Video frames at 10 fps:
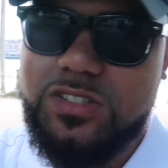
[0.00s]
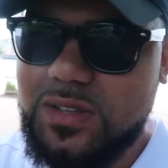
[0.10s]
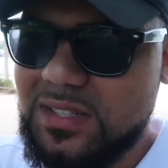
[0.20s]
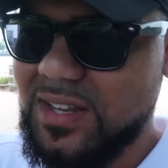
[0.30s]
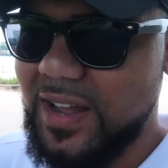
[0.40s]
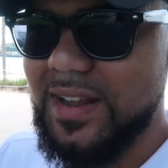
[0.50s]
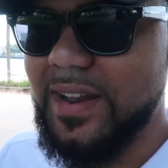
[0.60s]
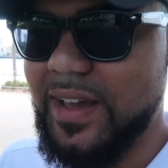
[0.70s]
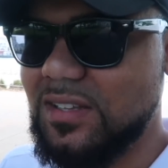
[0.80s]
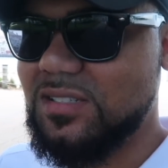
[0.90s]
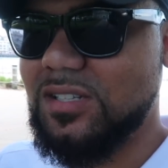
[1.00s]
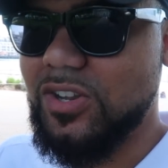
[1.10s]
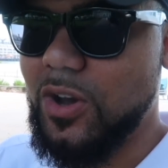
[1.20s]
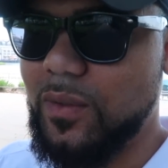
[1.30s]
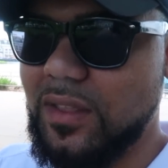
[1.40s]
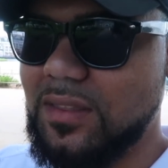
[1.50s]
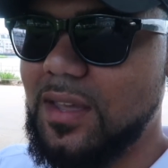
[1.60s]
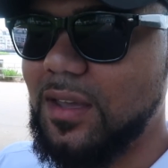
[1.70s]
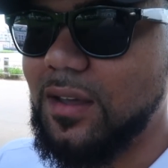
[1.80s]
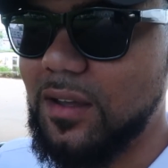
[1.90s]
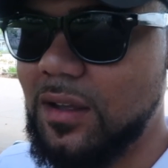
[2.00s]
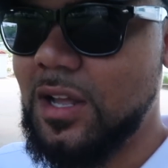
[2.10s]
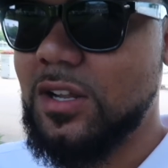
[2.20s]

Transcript: So that's kind of nice to know that they uh,